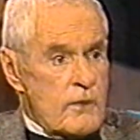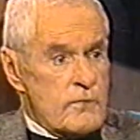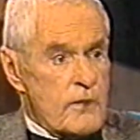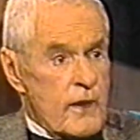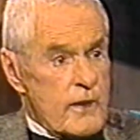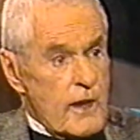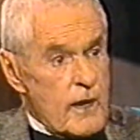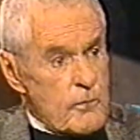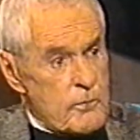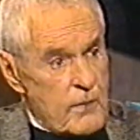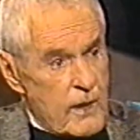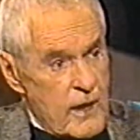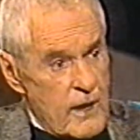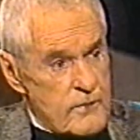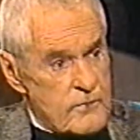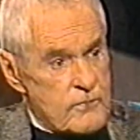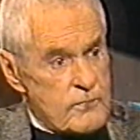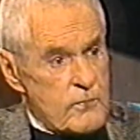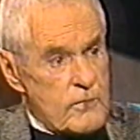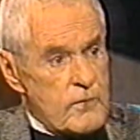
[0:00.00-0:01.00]
psychedelic
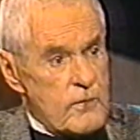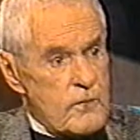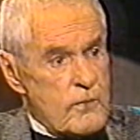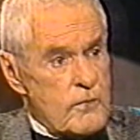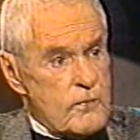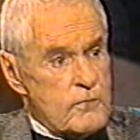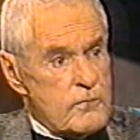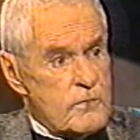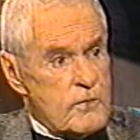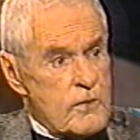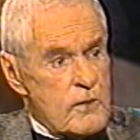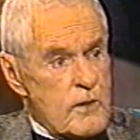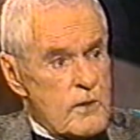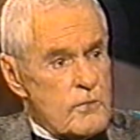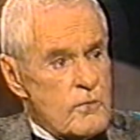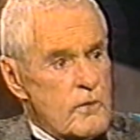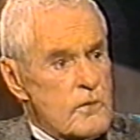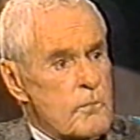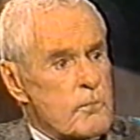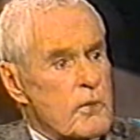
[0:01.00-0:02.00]
plants were used
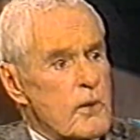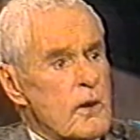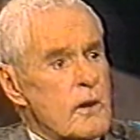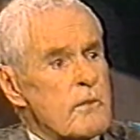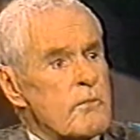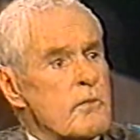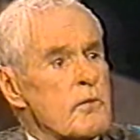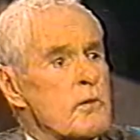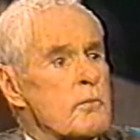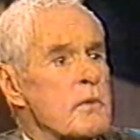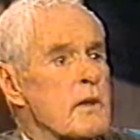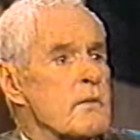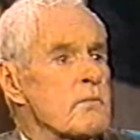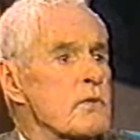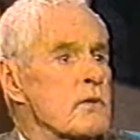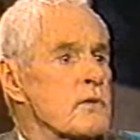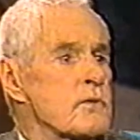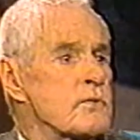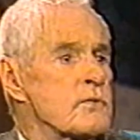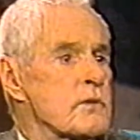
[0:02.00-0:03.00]
during the period of human
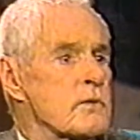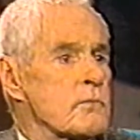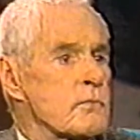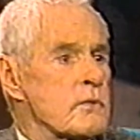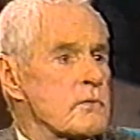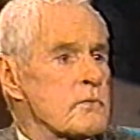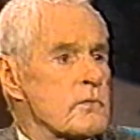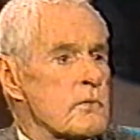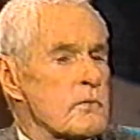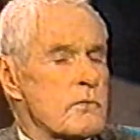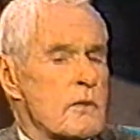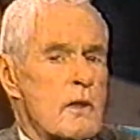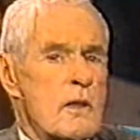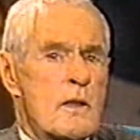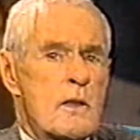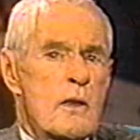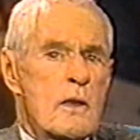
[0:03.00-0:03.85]
evolution, which was